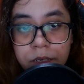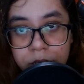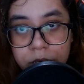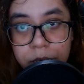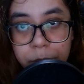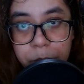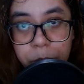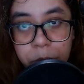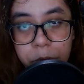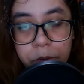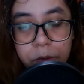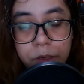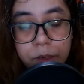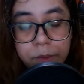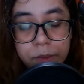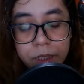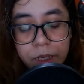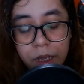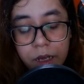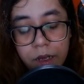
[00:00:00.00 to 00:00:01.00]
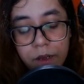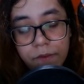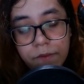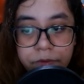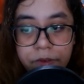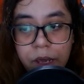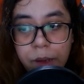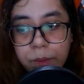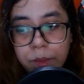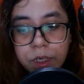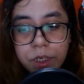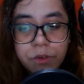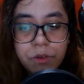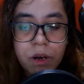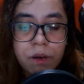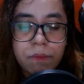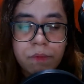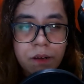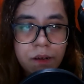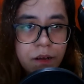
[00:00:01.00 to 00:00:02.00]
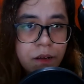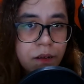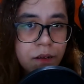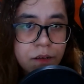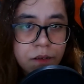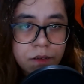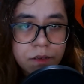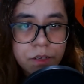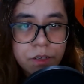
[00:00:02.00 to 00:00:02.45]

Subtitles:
separated himself, family drama,